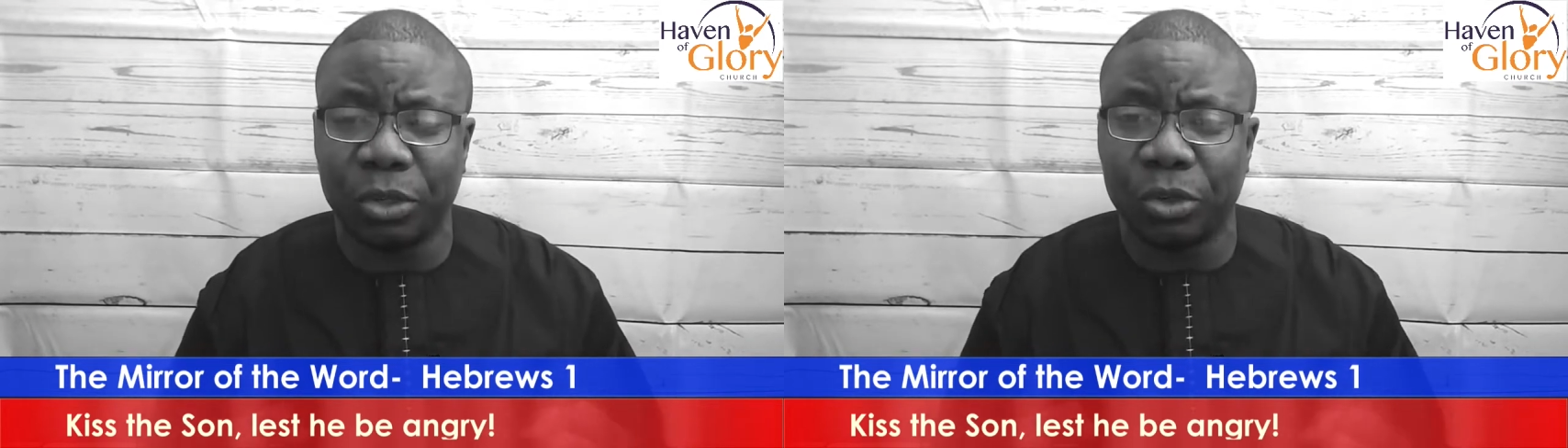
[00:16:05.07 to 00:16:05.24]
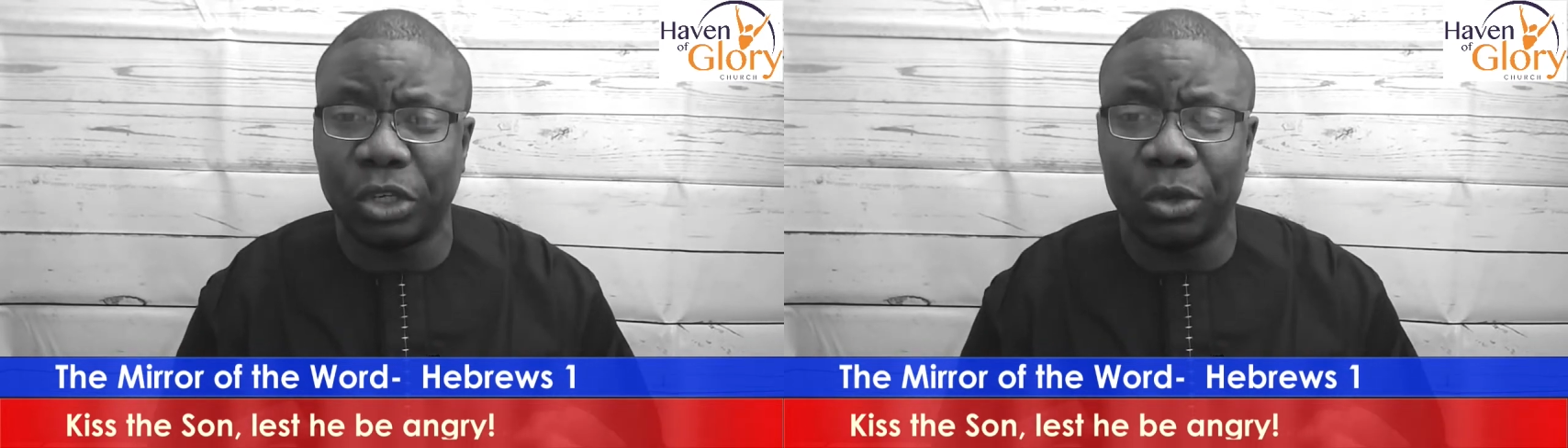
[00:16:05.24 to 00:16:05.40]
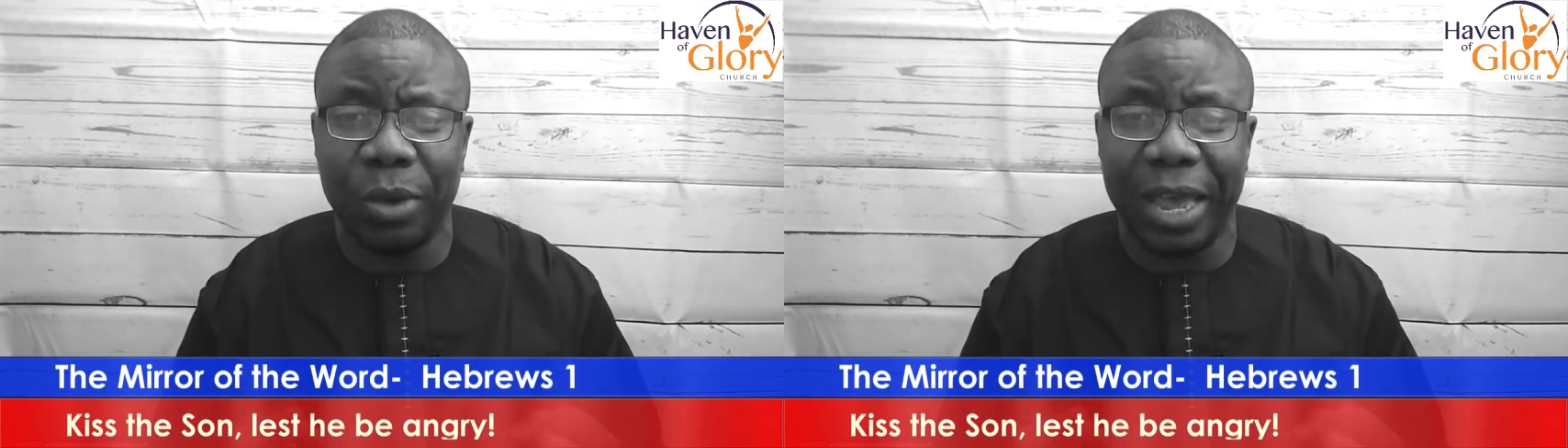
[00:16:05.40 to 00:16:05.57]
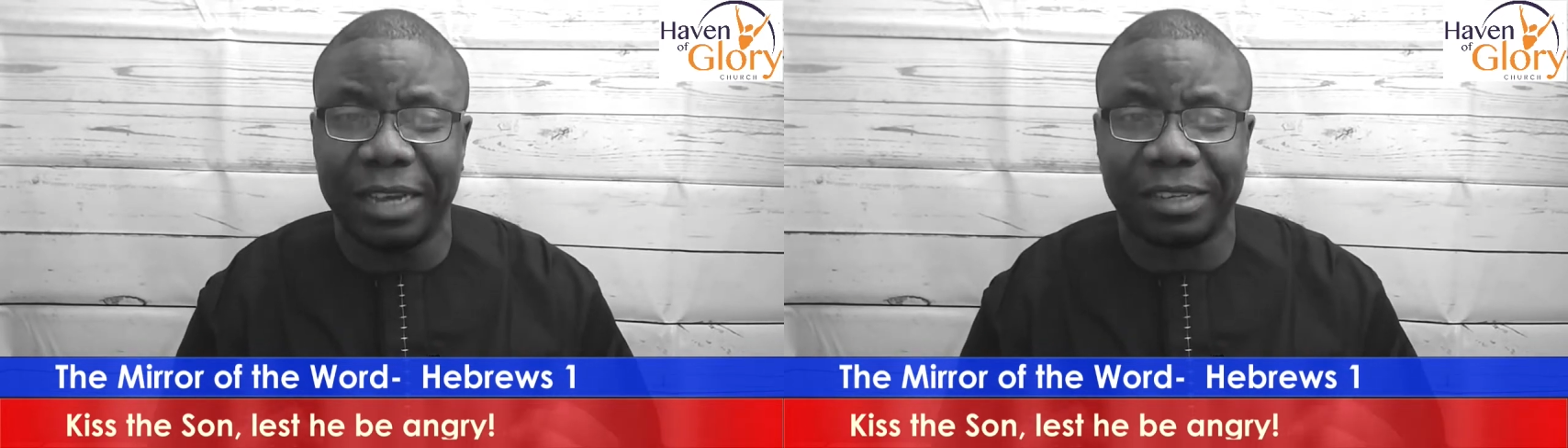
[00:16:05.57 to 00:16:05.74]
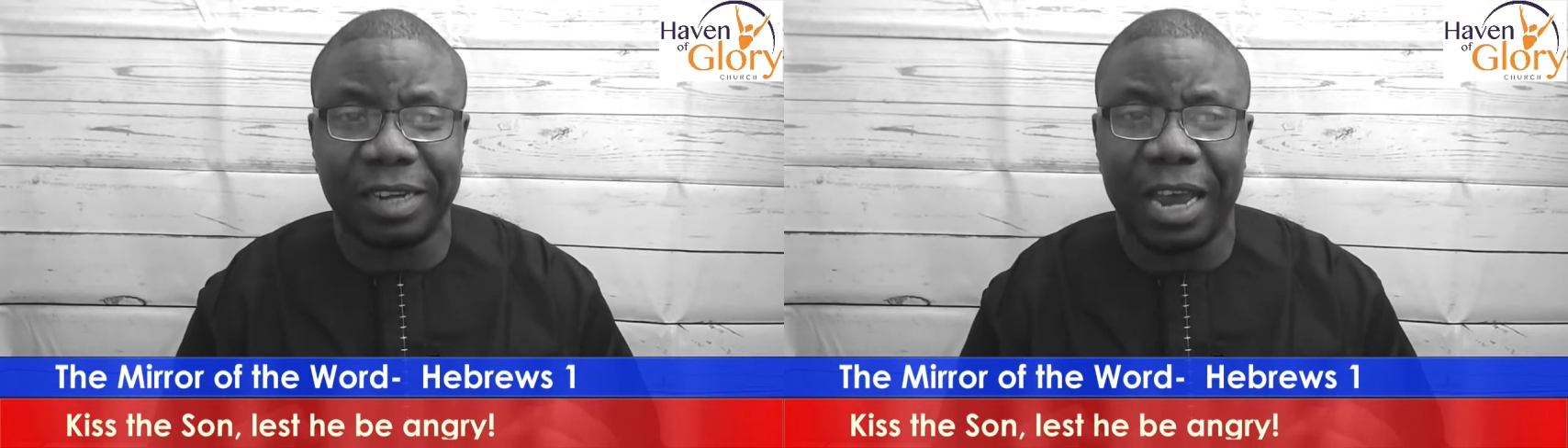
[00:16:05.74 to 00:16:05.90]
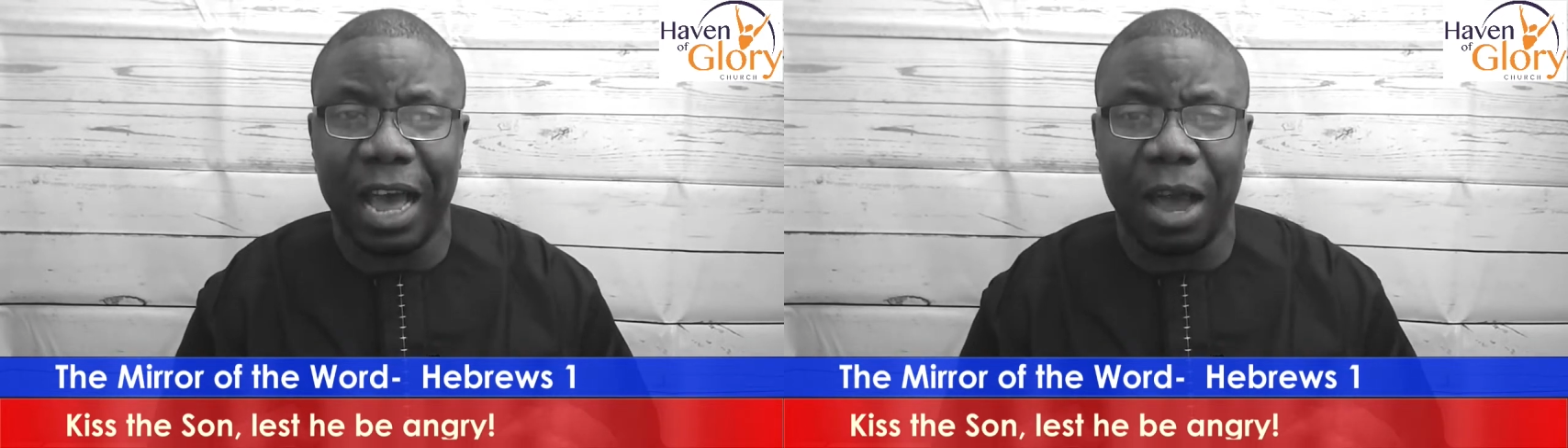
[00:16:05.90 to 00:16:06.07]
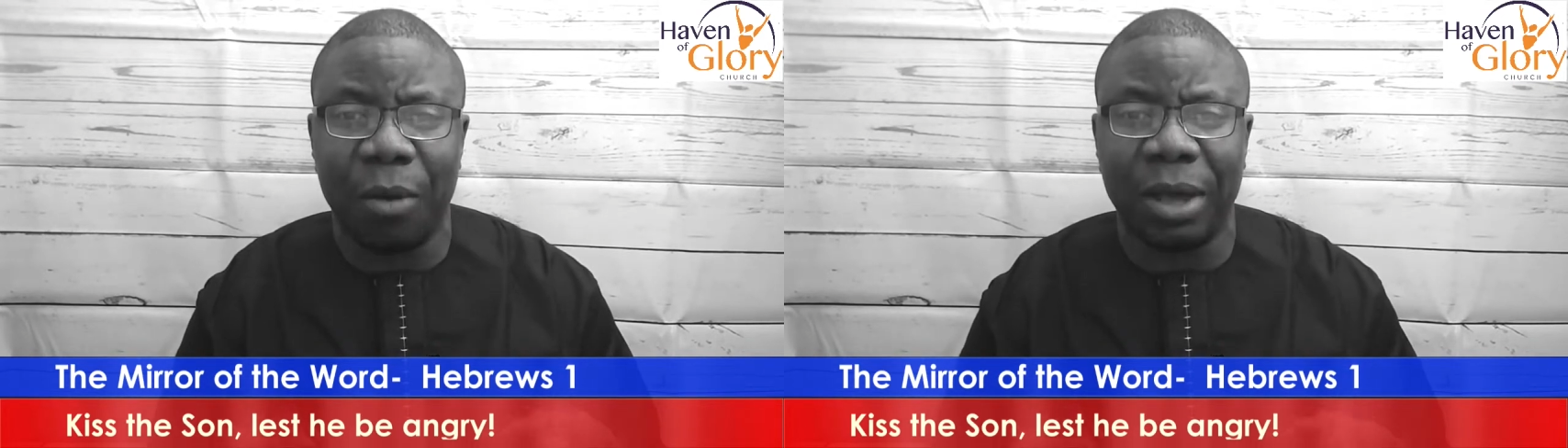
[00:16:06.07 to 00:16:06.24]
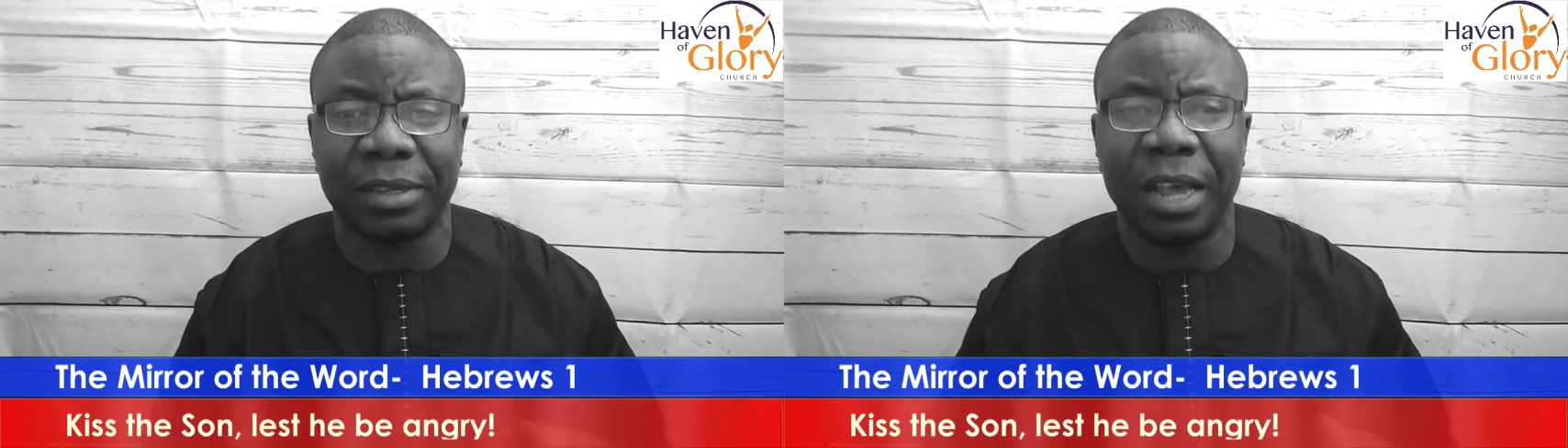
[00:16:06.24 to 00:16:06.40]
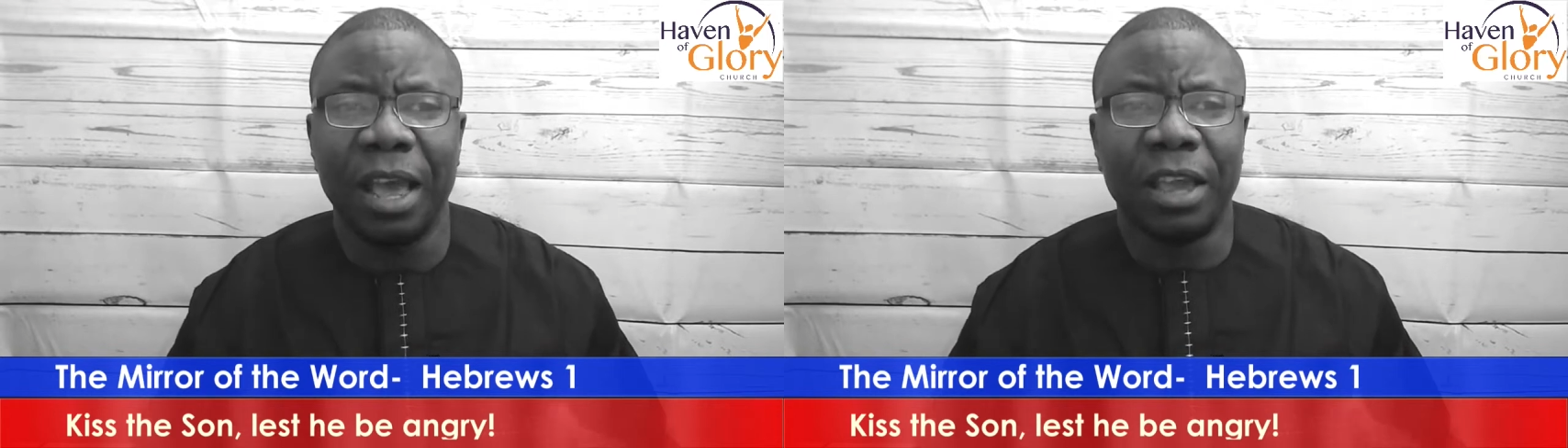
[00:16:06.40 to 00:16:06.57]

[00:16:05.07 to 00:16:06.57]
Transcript: to do extra hours.